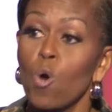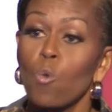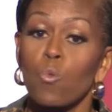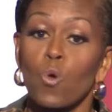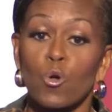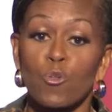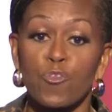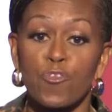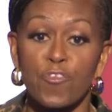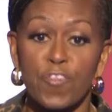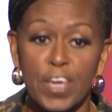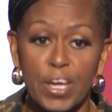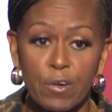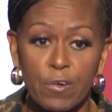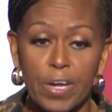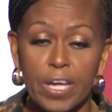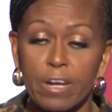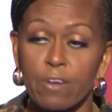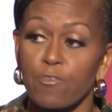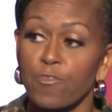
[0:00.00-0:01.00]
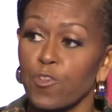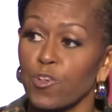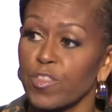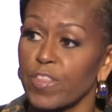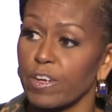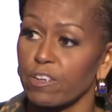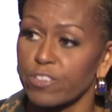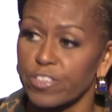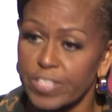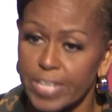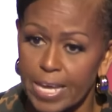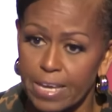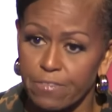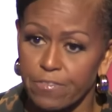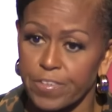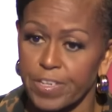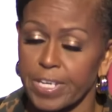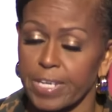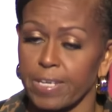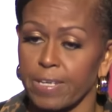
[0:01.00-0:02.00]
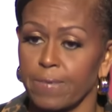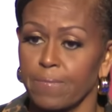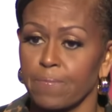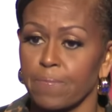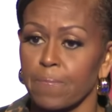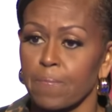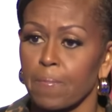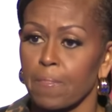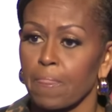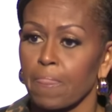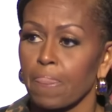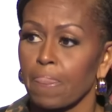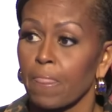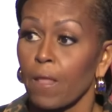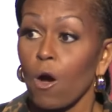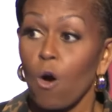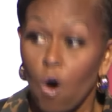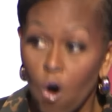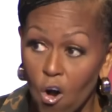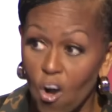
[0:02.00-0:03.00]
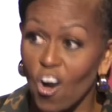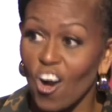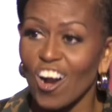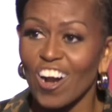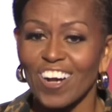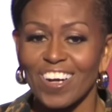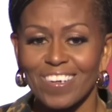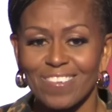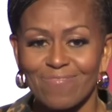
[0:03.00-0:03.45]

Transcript: were fearing for their safety? Or